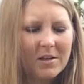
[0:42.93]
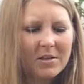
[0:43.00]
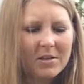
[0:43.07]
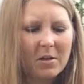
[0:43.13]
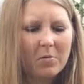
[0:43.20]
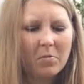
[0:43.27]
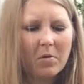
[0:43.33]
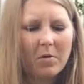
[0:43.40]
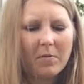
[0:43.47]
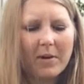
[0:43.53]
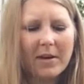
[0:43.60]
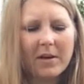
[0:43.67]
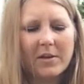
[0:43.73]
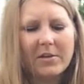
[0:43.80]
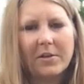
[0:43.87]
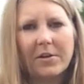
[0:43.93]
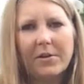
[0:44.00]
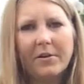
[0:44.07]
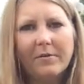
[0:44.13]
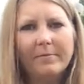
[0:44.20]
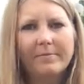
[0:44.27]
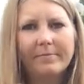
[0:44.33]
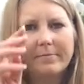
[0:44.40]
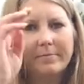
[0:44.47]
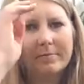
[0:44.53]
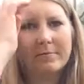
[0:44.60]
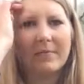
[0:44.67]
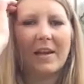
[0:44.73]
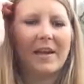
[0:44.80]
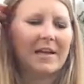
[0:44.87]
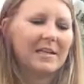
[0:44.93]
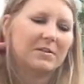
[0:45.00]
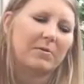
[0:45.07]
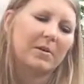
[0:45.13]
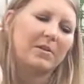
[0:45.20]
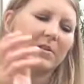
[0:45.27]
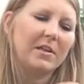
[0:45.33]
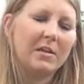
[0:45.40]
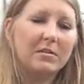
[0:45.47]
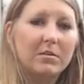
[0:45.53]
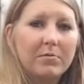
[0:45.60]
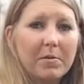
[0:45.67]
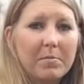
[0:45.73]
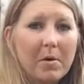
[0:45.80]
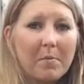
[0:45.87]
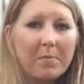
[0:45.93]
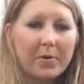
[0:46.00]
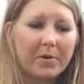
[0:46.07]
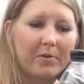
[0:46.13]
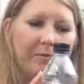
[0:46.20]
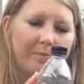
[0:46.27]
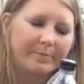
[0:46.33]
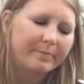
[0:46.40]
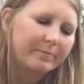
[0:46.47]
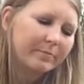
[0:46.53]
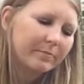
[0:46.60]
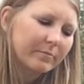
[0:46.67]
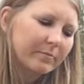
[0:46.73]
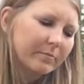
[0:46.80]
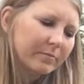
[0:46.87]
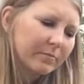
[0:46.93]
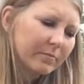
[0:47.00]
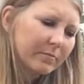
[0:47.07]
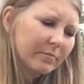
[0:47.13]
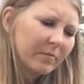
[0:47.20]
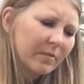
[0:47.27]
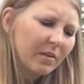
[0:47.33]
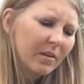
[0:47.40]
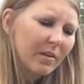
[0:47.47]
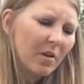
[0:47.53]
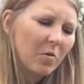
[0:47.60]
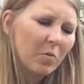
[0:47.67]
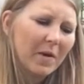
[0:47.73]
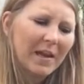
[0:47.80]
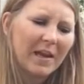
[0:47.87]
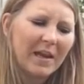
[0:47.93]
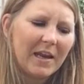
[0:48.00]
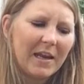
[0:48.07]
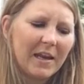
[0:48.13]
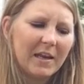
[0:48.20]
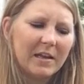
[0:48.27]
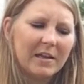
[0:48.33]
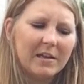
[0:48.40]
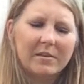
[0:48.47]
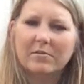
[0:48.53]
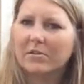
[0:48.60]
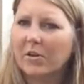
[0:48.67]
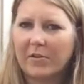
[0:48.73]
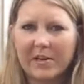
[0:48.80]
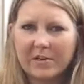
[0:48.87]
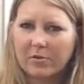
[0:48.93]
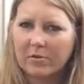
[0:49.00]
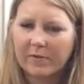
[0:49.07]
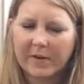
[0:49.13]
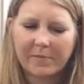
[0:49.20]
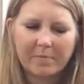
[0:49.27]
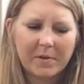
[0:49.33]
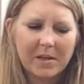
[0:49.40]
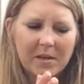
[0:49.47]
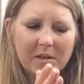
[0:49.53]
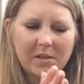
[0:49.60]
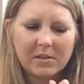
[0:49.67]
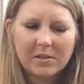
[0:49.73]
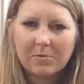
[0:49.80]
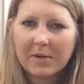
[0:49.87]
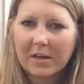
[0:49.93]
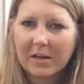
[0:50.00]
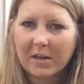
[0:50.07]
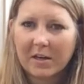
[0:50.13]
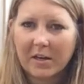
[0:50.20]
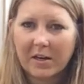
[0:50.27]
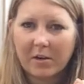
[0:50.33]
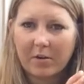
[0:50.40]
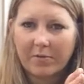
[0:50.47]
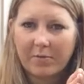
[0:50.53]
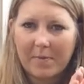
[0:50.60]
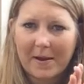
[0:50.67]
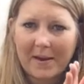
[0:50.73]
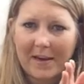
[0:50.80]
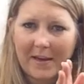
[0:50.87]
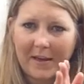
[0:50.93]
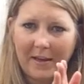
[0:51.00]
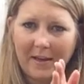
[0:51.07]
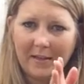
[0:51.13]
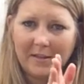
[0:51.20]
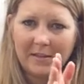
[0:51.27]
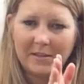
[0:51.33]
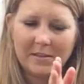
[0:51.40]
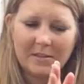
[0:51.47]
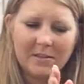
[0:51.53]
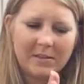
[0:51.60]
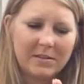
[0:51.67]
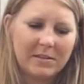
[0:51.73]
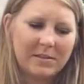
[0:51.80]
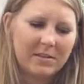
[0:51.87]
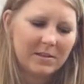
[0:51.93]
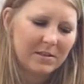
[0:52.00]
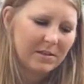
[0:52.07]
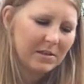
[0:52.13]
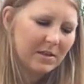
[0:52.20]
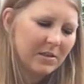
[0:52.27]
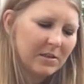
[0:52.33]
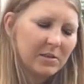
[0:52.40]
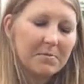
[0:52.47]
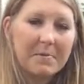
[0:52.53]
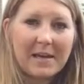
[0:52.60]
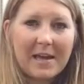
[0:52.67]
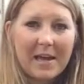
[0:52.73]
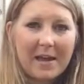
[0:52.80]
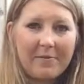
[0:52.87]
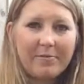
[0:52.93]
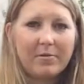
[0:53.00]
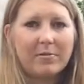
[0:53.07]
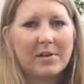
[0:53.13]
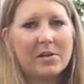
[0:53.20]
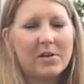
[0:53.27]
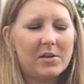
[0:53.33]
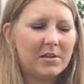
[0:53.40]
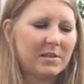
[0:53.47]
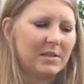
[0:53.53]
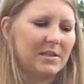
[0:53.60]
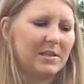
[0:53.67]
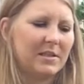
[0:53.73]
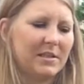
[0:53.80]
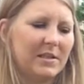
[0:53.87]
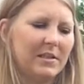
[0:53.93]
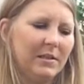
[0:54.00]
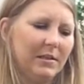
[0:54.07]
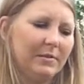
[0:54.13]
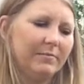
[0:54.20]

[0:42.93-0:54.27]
So what we're going to do is we're going to start off with the pop bottle. We don't need all of it. So we're going to cut it off about here. So be careful when you're using the scissors.